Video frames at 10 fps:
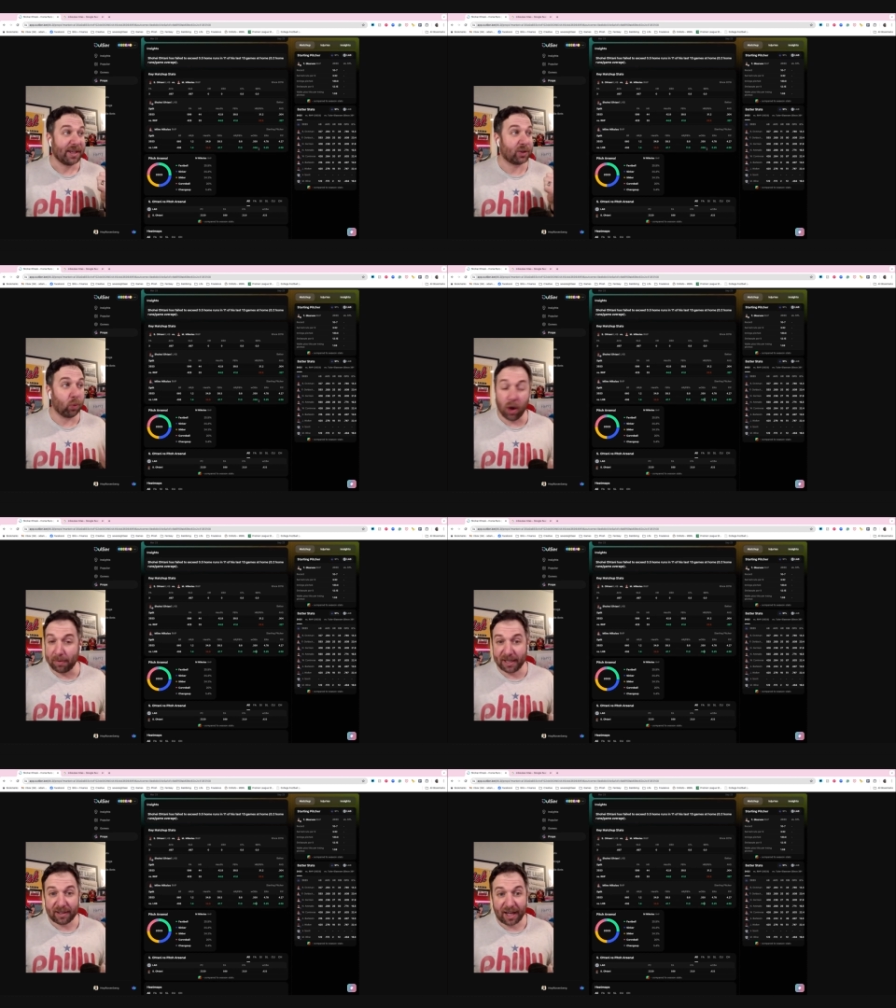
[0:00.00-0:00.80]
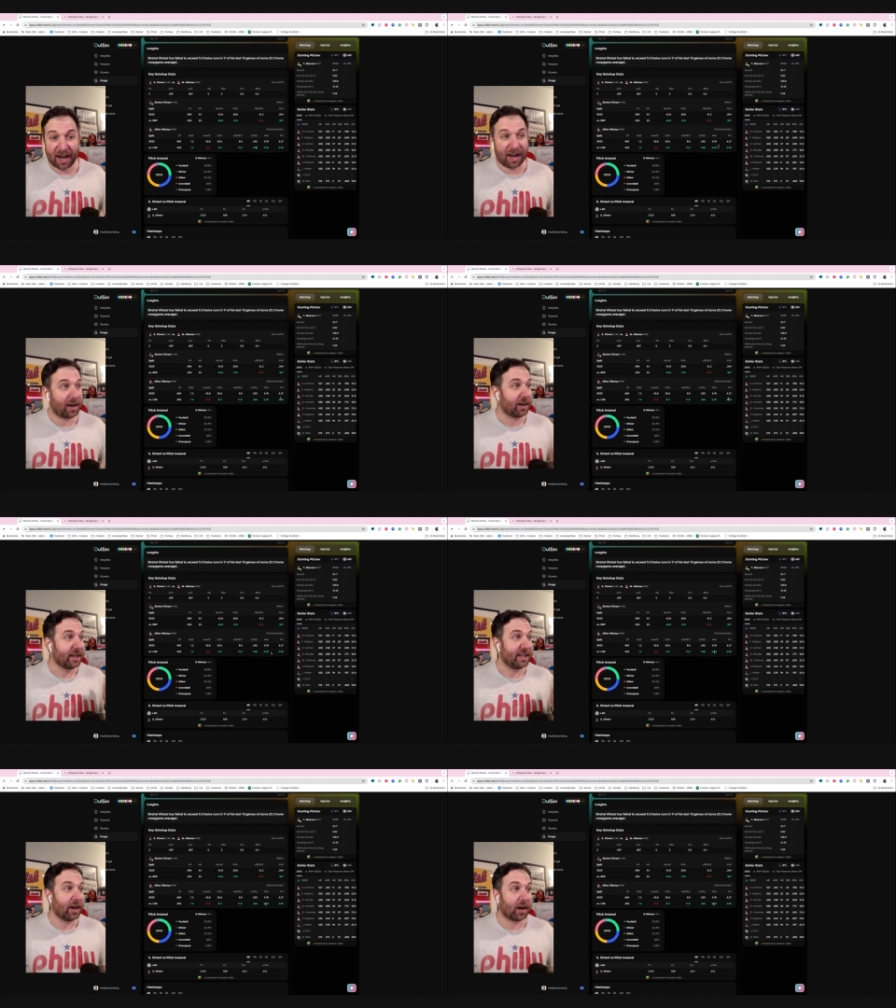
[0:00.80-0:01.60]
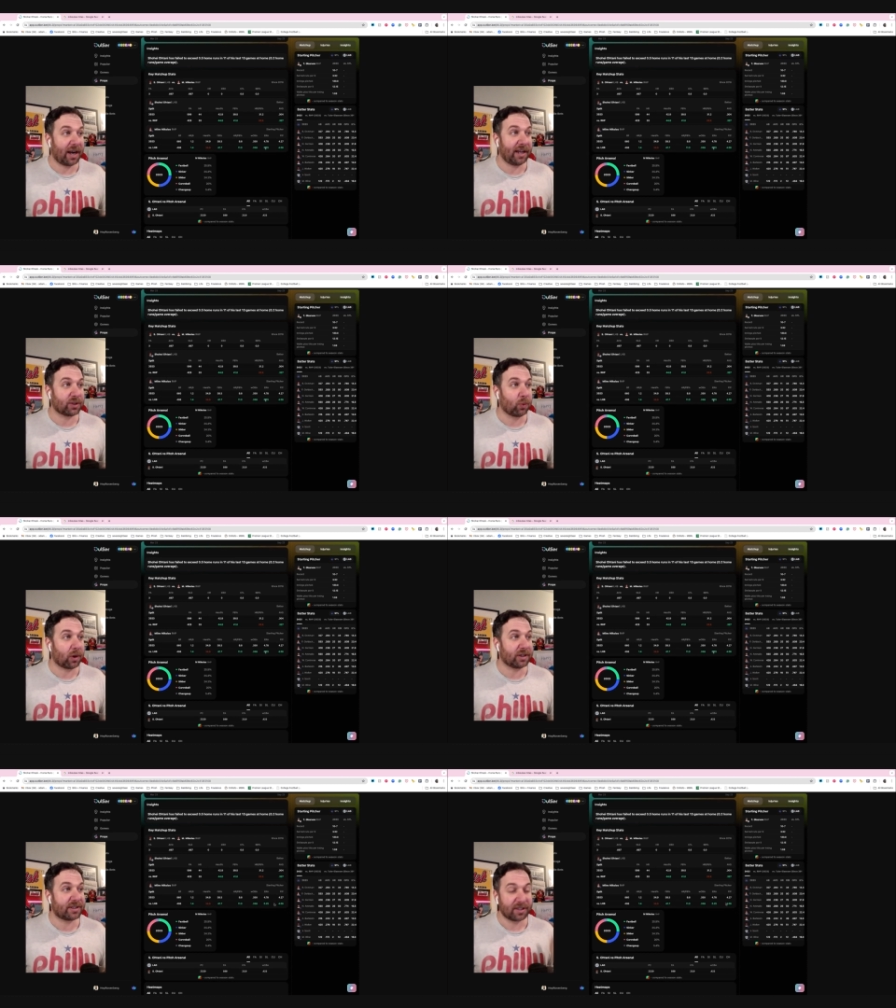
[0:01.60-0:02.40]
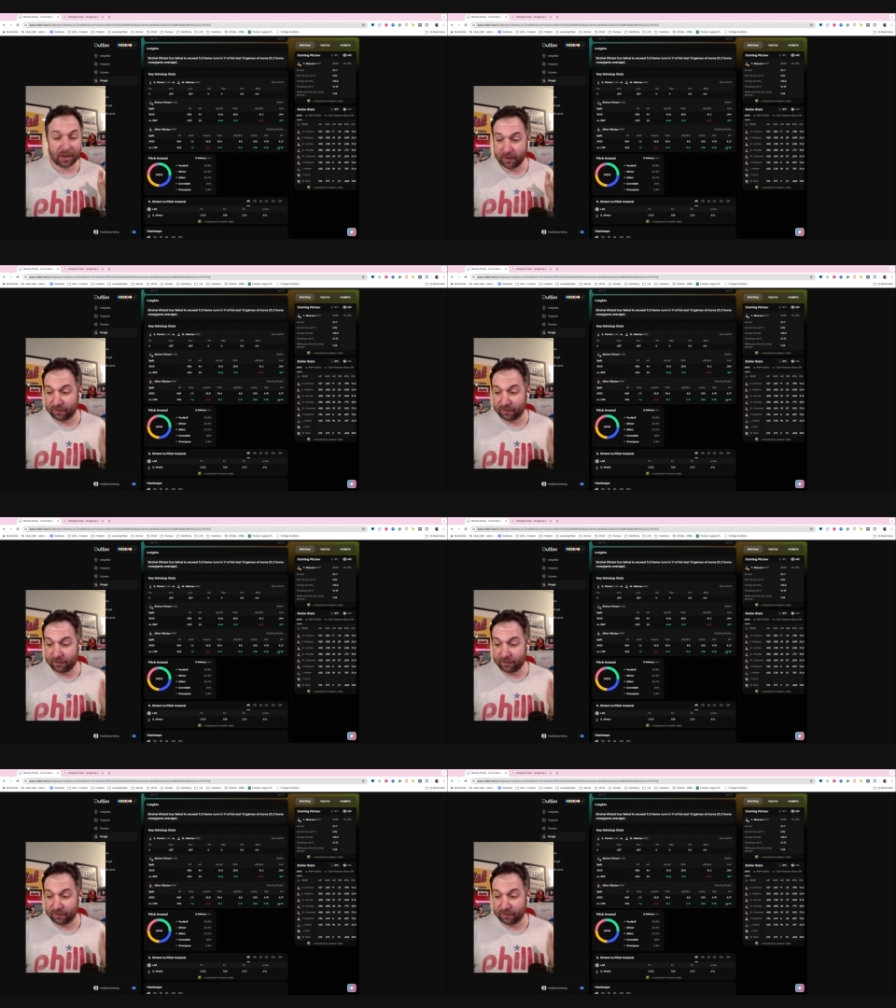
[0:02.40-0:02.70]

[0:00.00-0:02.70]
His WOBA higher, ERA is worse,